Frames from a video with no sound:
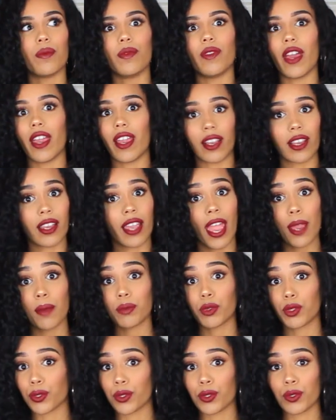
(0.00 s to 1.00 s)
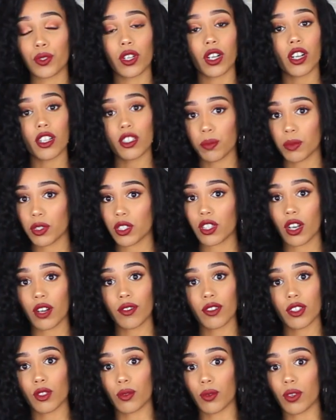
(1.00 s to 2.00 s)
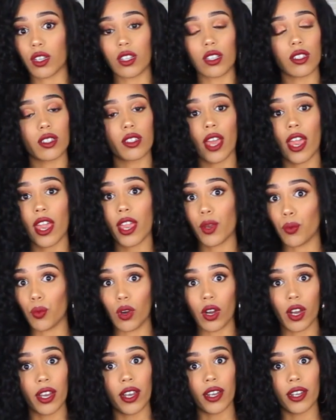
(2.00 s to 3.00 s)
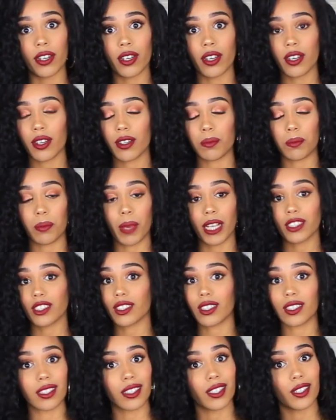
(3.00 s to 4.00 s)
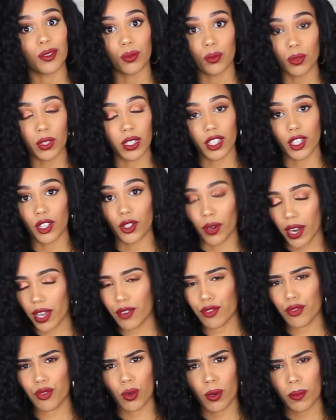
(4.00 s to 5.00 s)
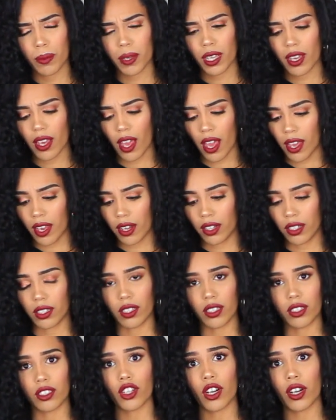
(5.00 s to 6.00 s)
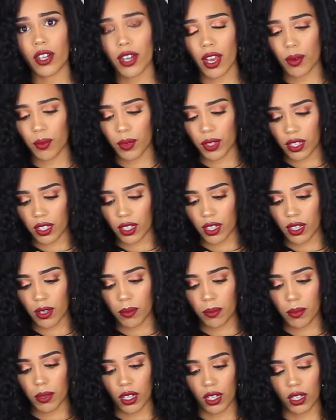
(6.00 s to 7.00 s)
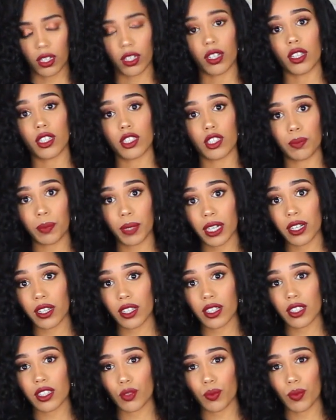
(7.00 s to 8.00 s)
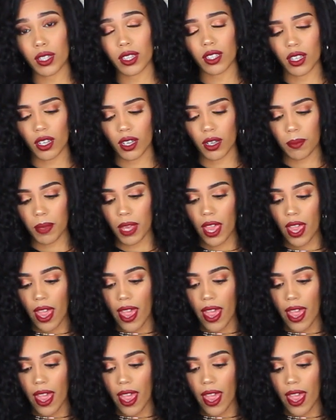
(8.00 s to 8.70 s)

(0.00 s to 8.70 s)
they came through, the customer service was A1, basically really great for me. I had a good turnout with them, a good experience with them.